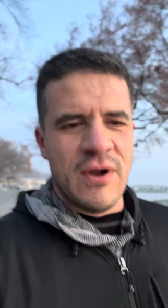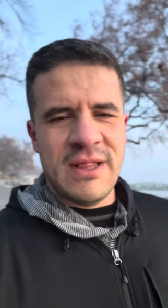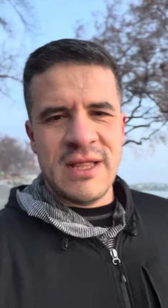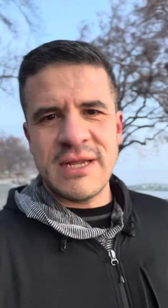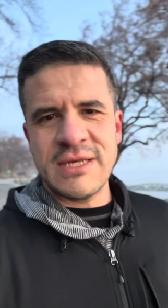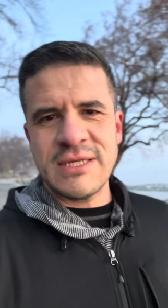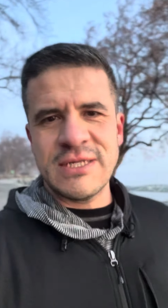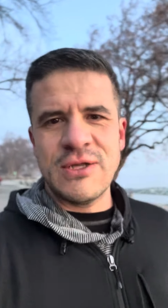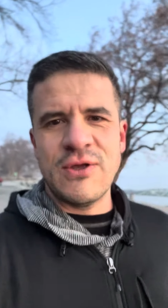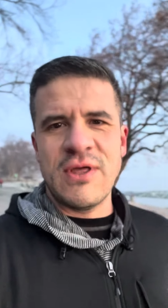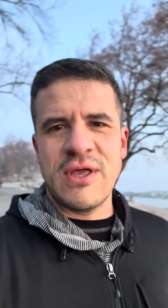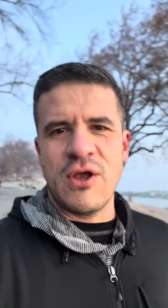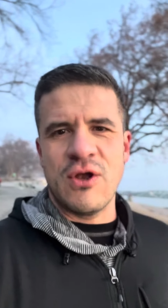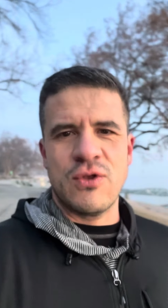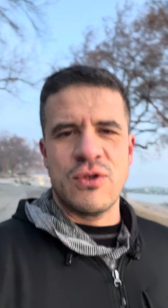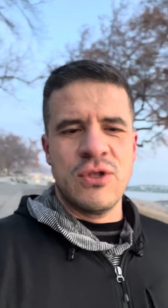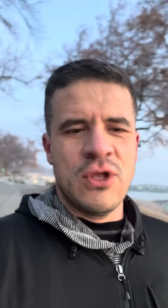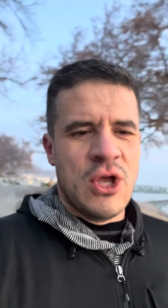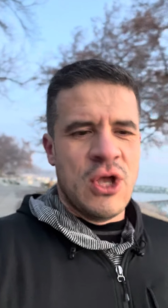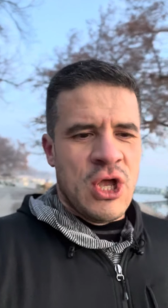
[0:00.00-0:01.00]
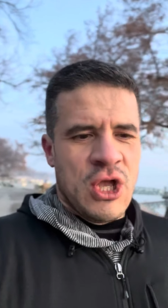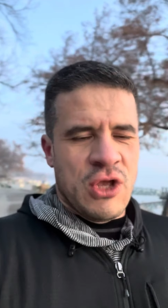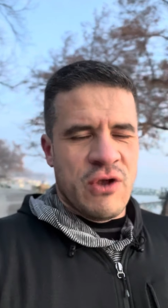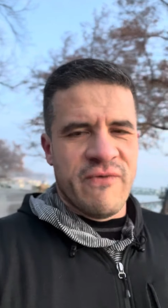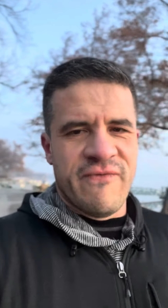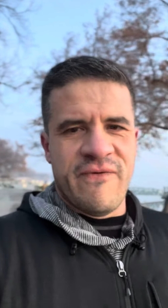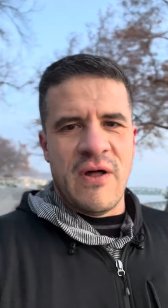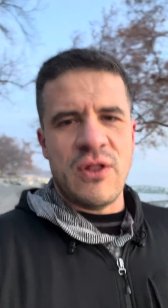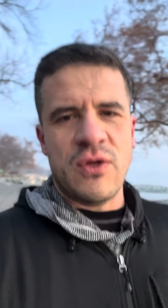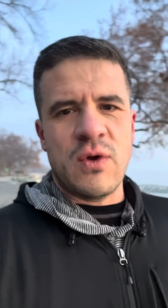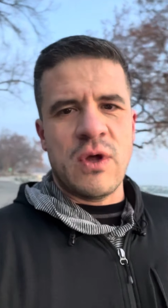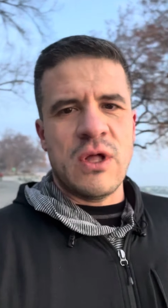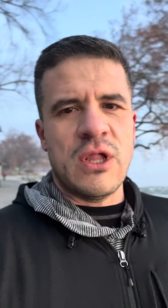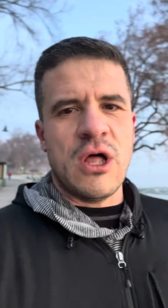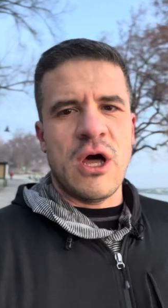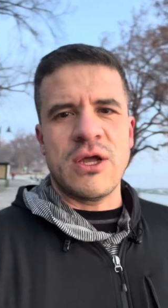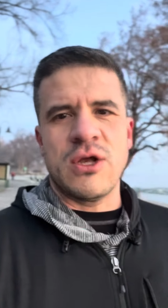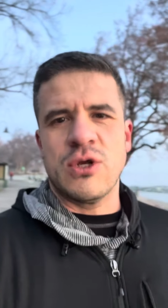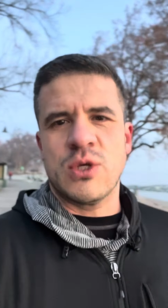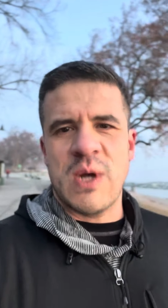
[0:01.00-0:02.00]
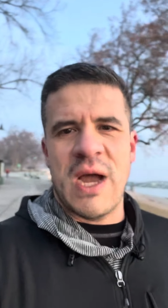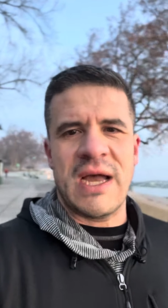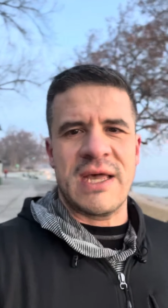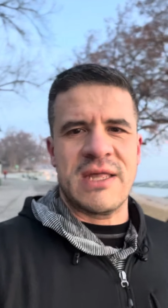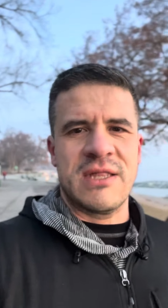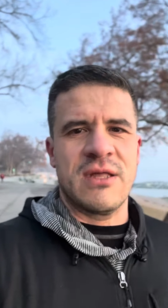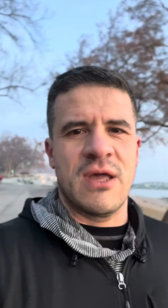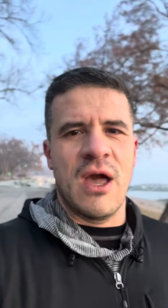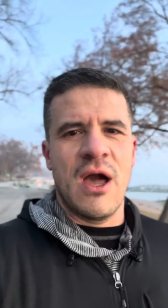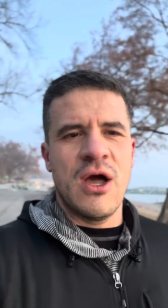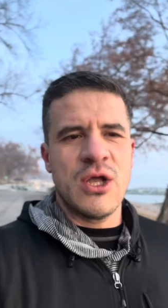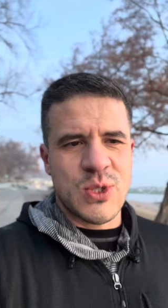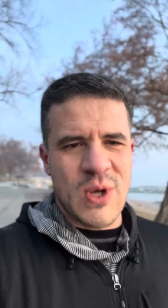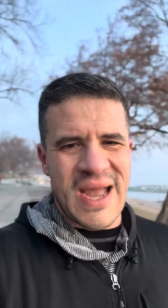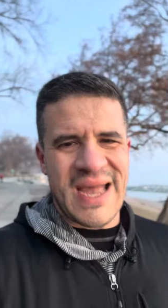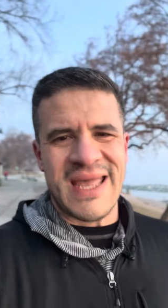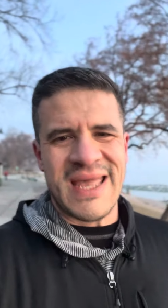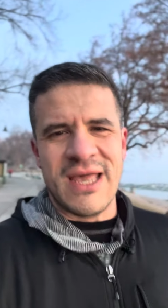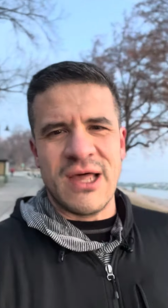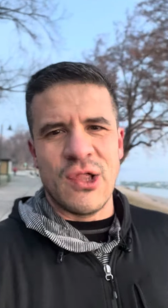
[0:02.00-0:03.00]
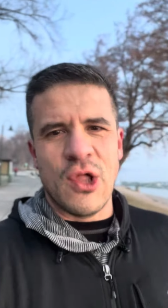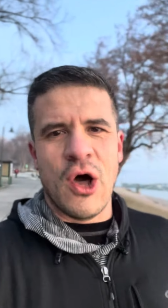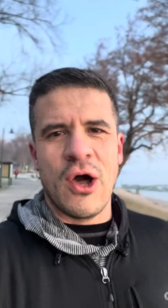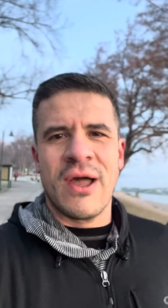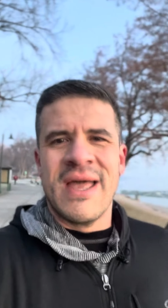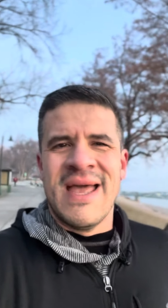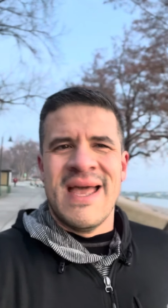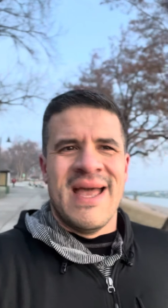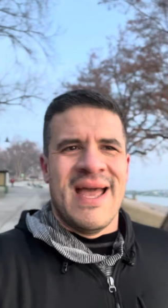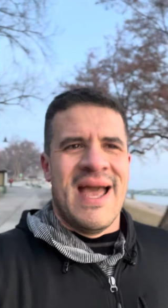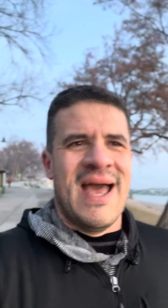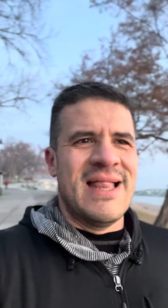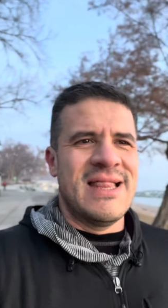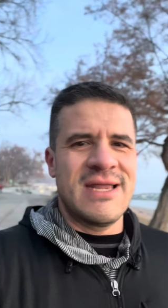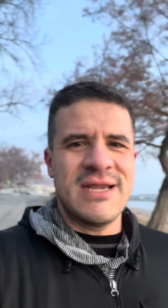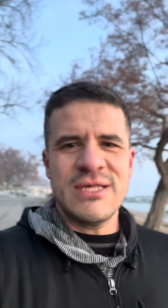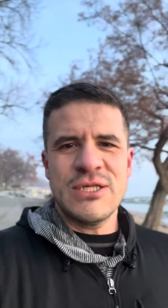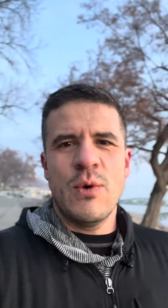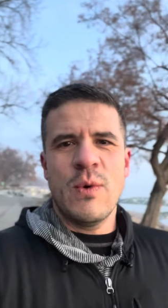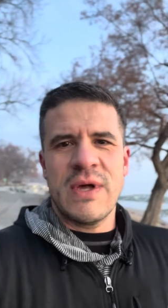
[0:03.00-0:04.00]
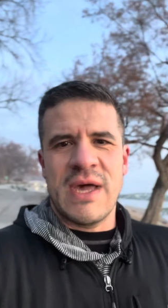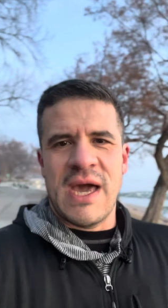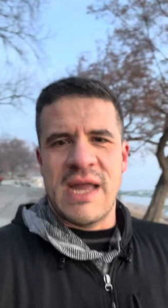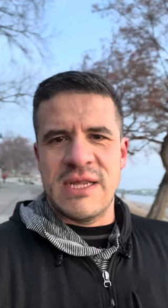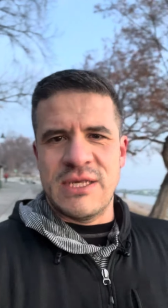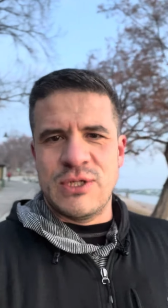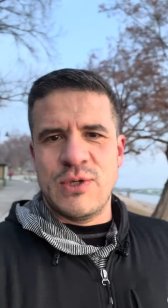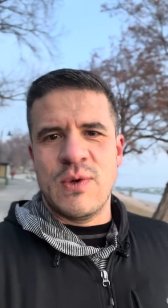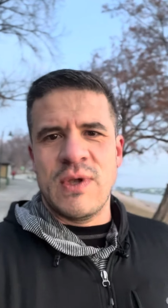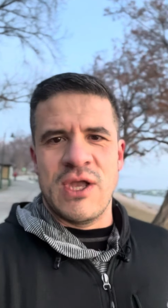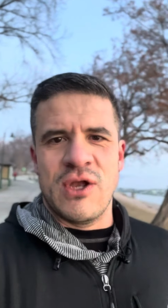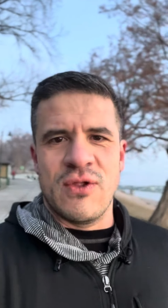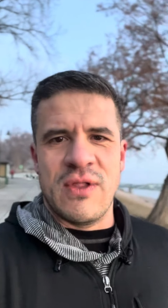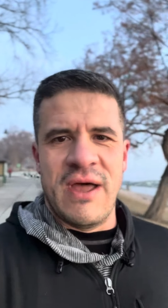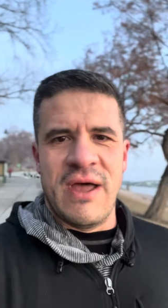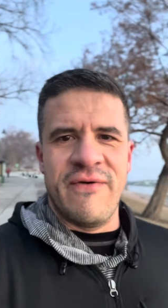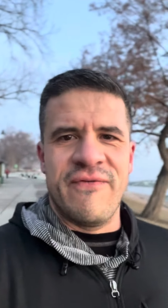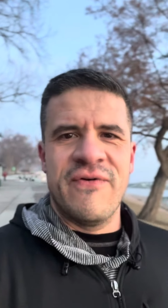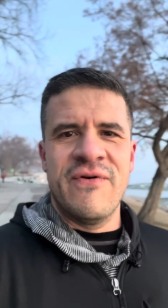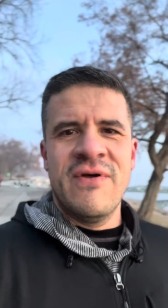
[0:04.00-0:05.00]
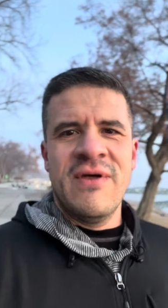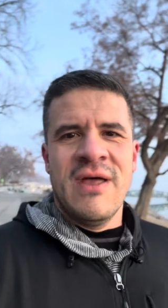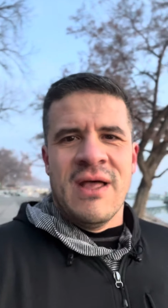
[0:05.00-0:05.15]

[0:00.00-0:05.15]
Let us know that you're you're following along, you're tracking it, tracking along, and let us know what God is doing in your life.